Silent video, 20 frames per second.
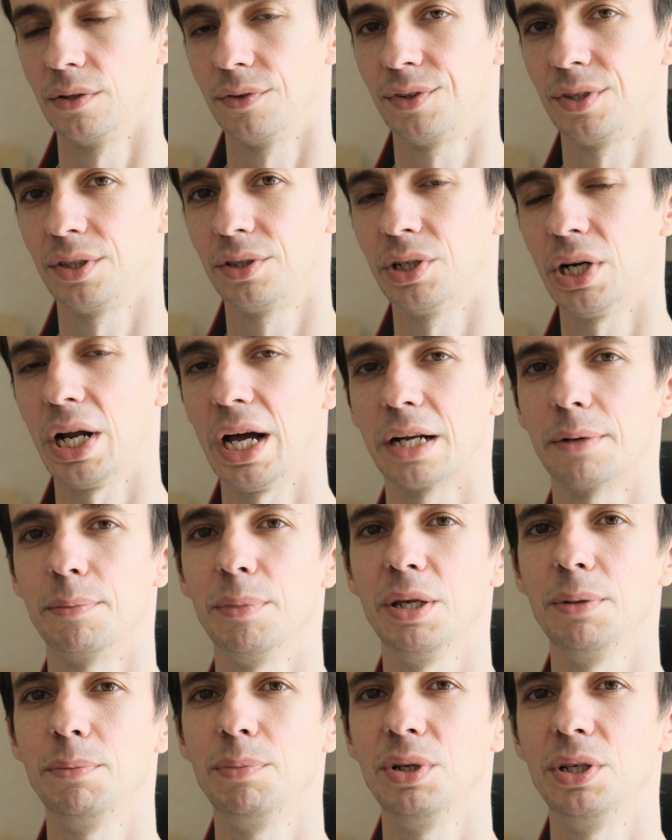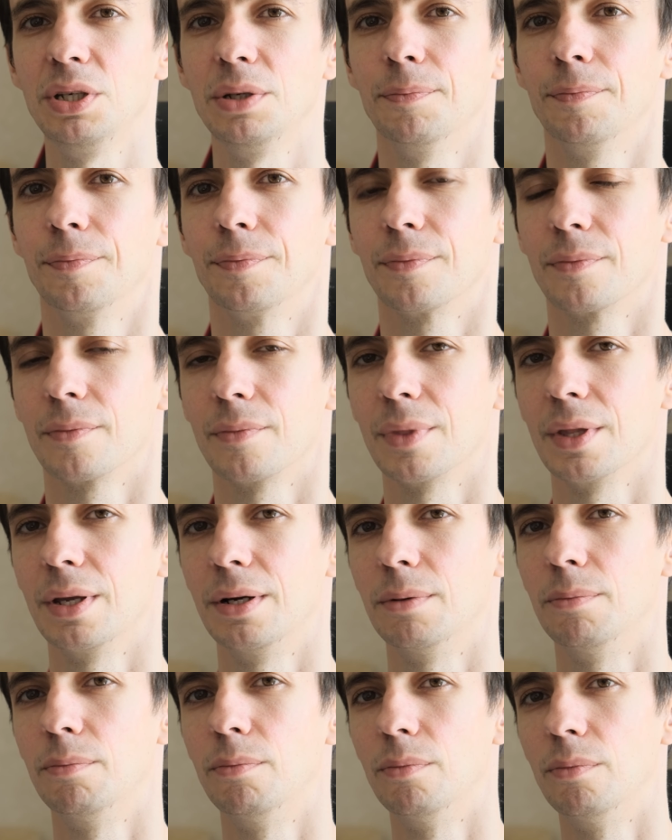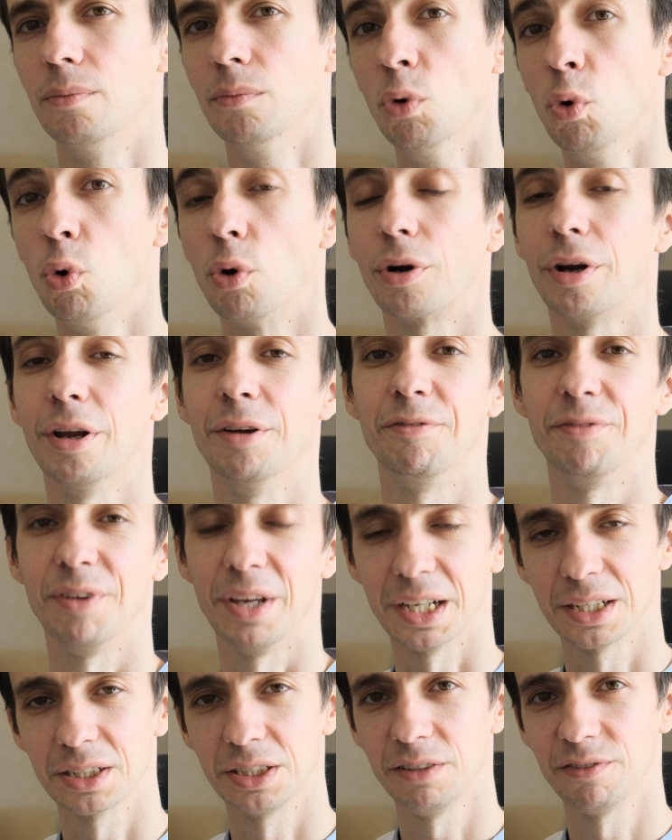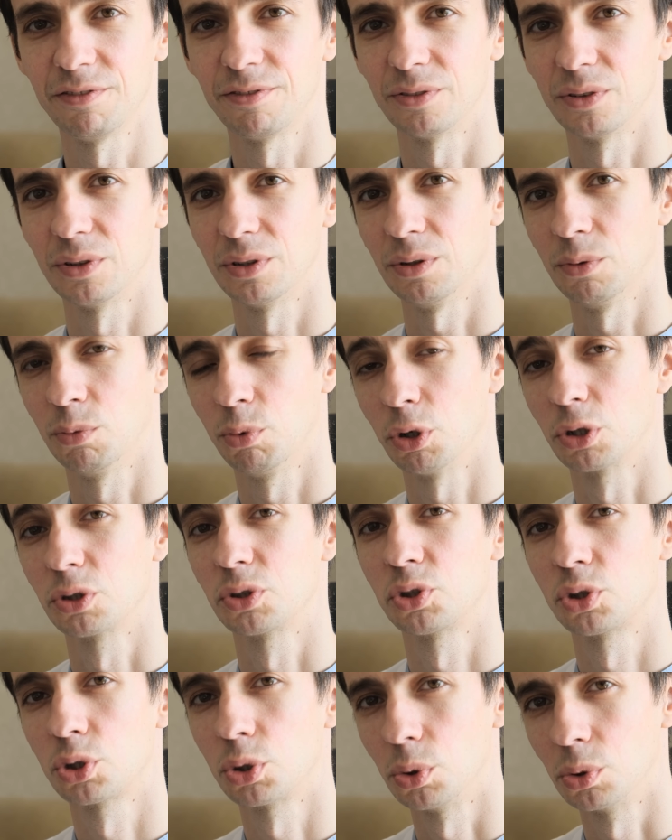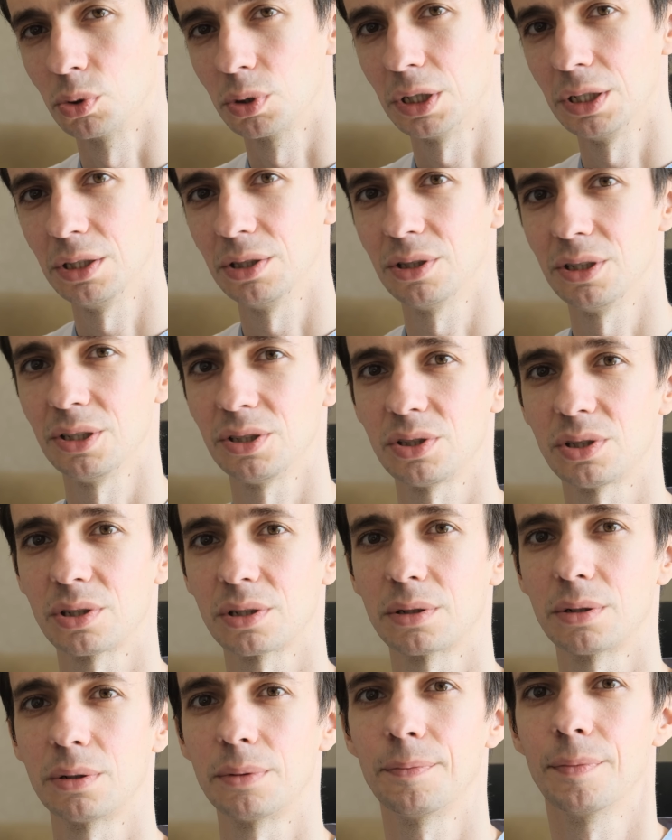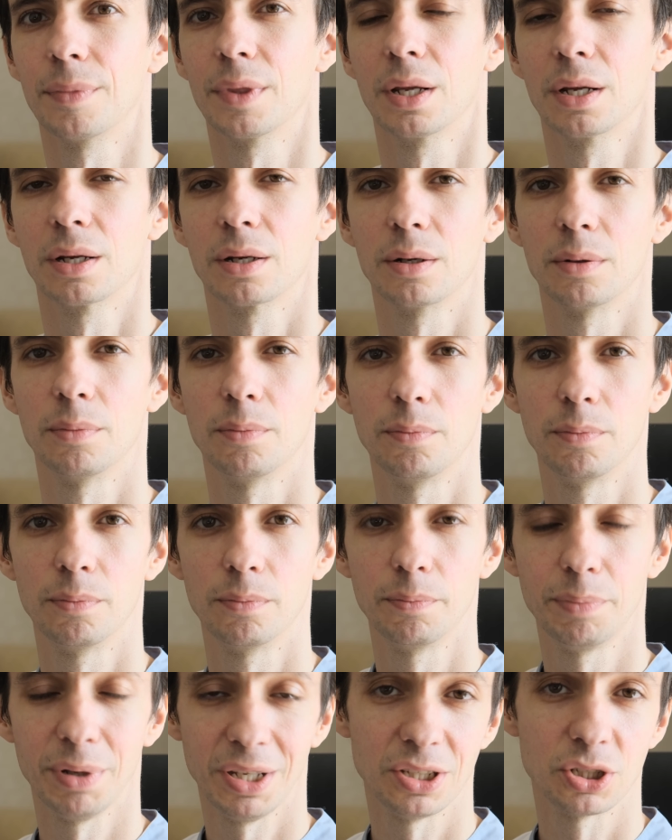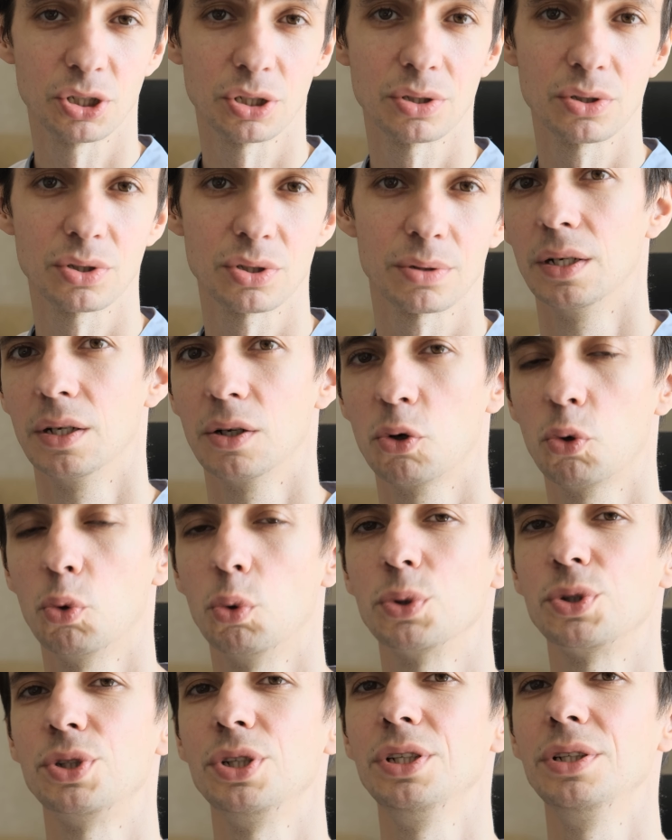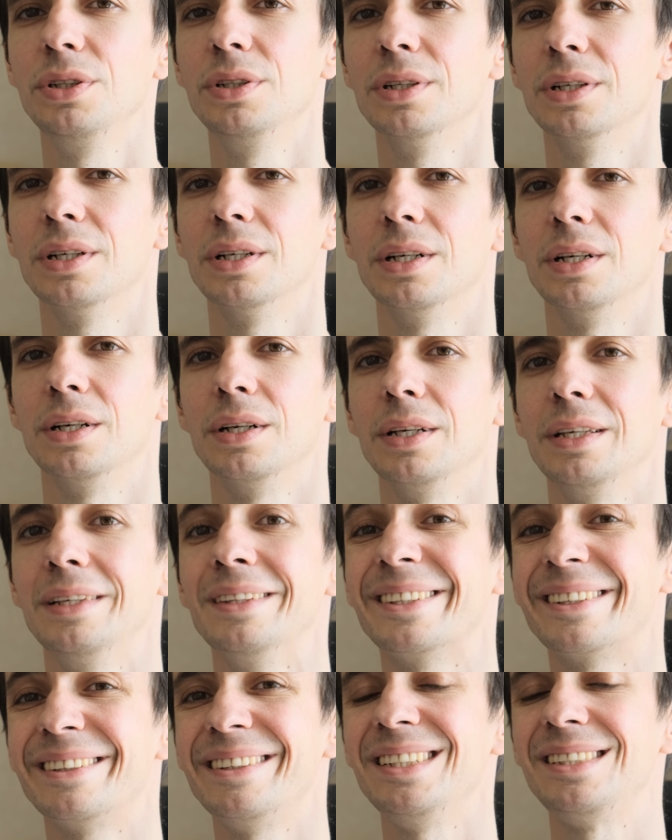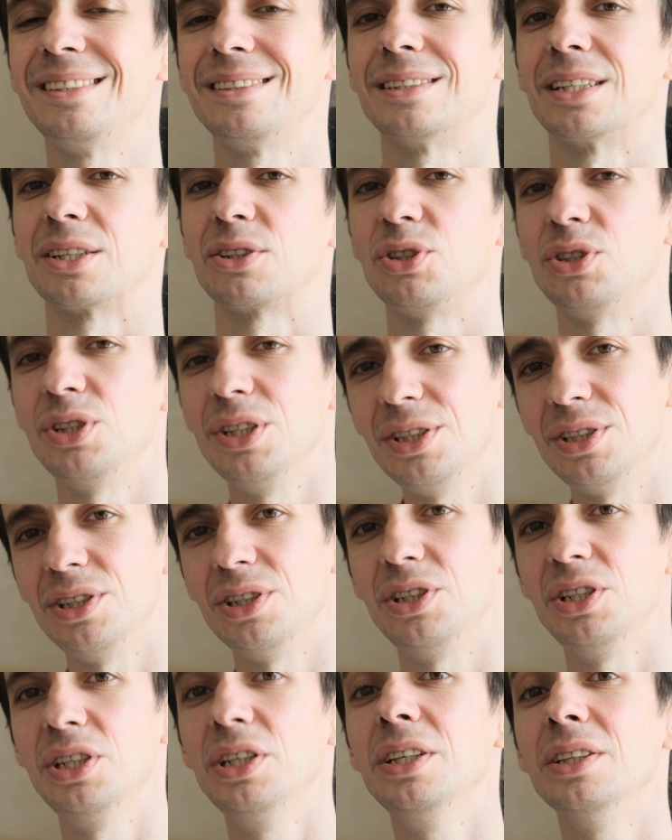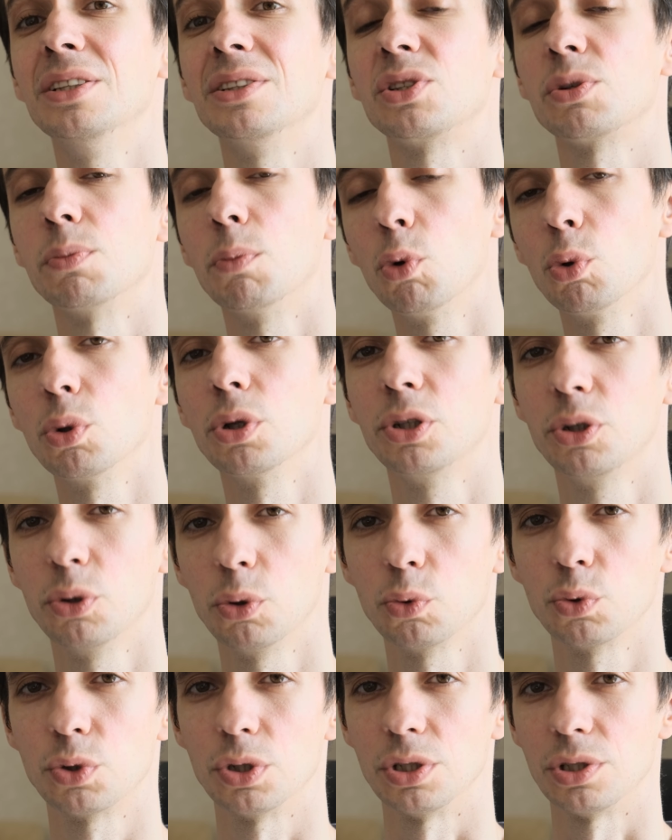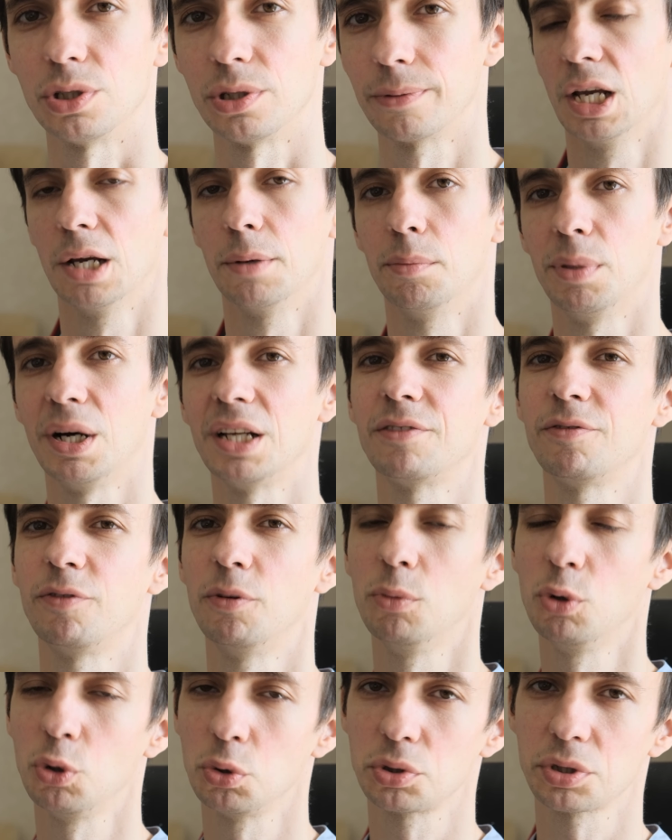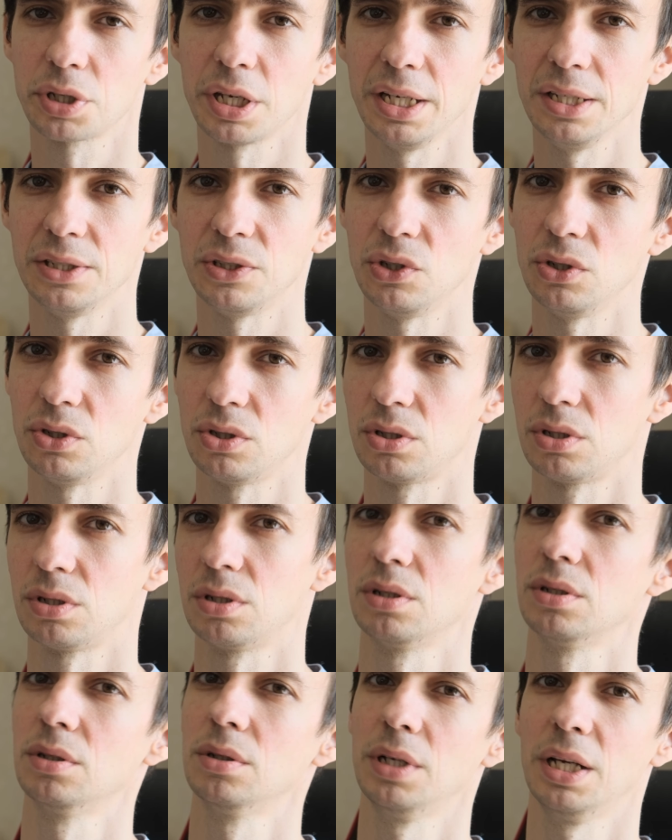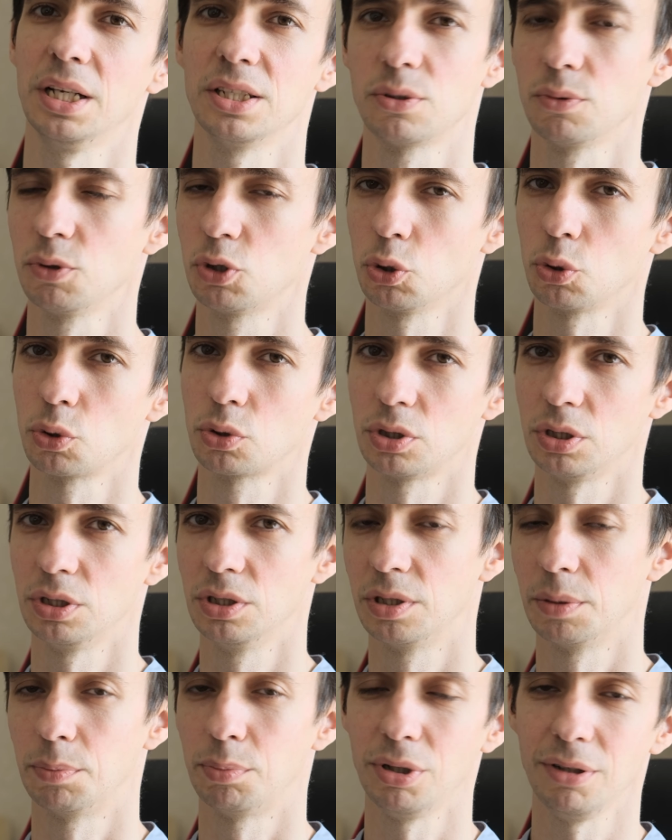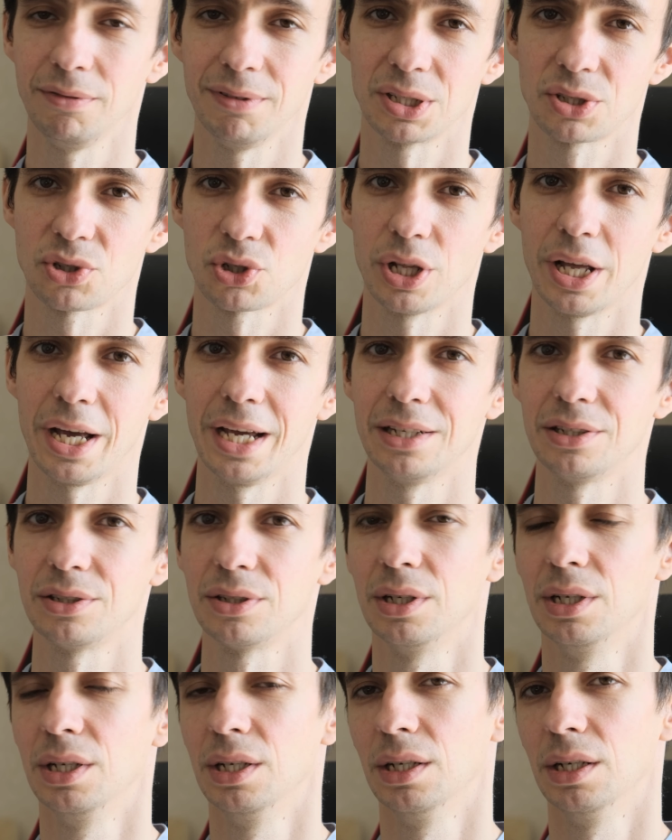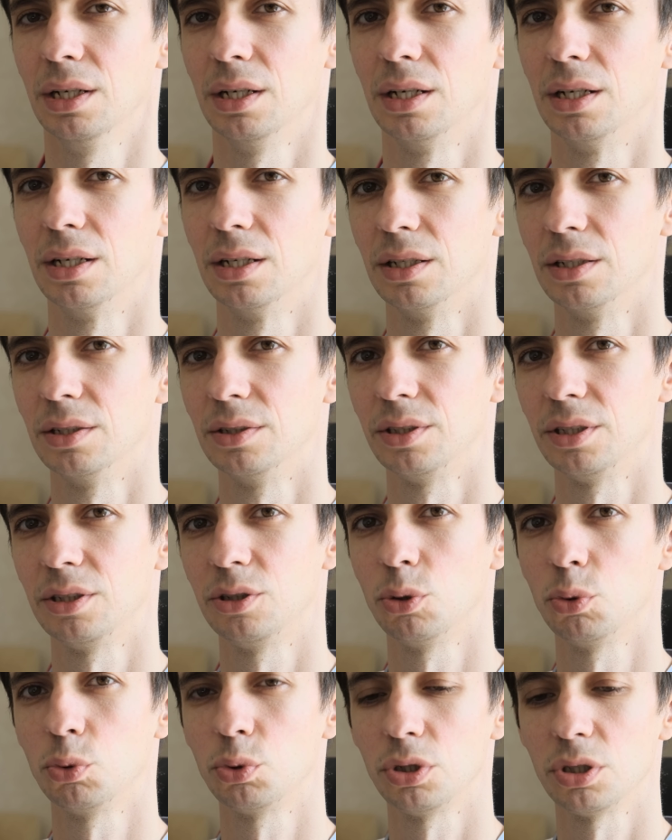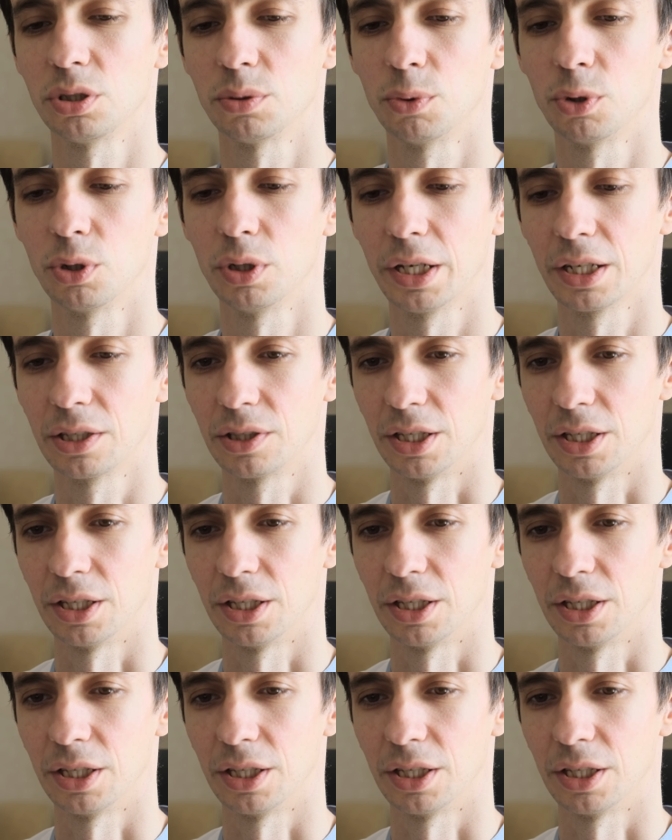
the drug may be more effective, works stronger in these patients, causing increased toxicity in smaller doses. But for most cases, as we talked in the previous slide, the doses were like